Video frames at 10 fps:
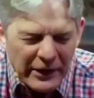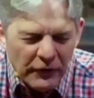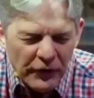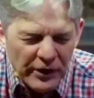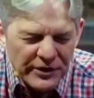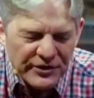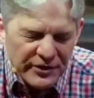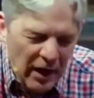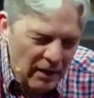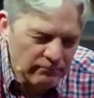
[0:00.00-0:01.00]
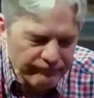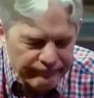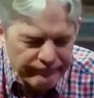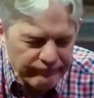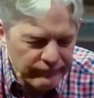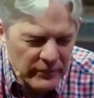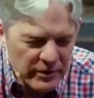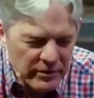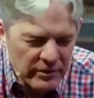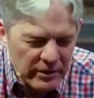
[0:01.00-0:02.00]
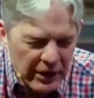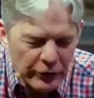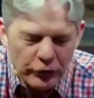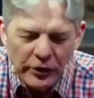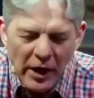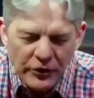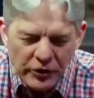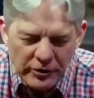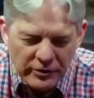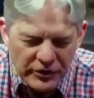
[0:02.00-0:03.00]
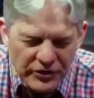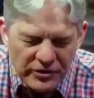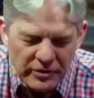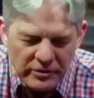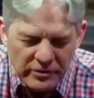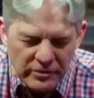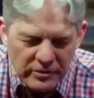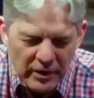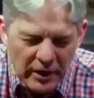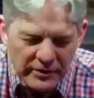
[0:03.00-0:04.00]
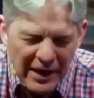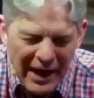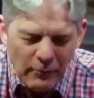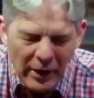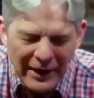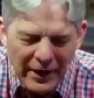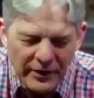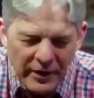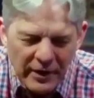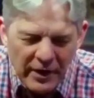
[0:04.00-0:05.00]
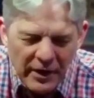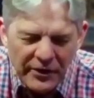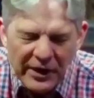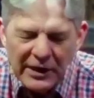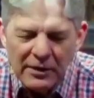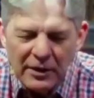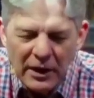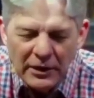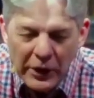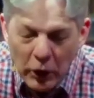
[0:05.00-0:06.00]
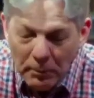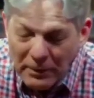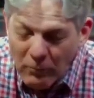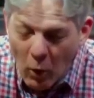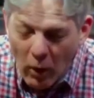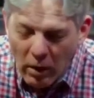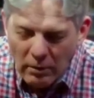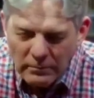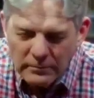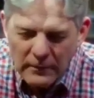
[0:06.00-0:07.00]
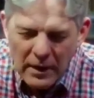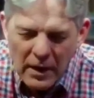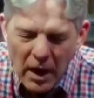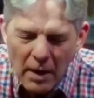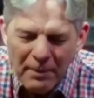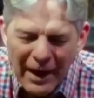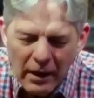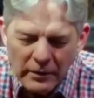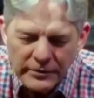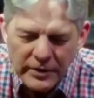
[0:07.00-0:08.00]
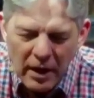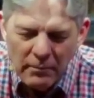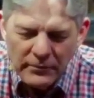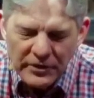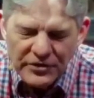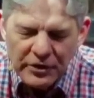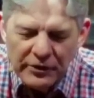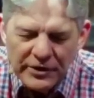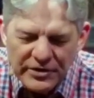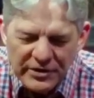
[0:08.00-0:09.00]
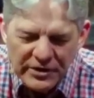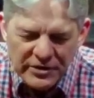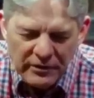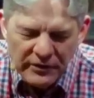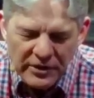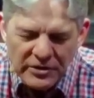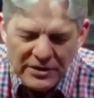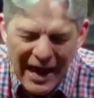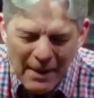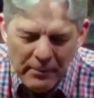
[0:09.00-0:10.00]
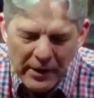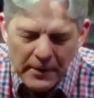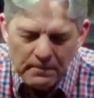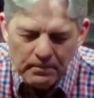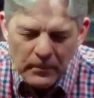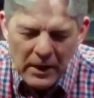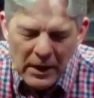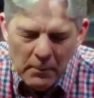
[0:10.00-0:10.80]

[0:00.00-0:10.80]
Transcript: I thank you for this um, introduction, this uh, time right now to think a, a little bit more about um, the seriousness of this topic.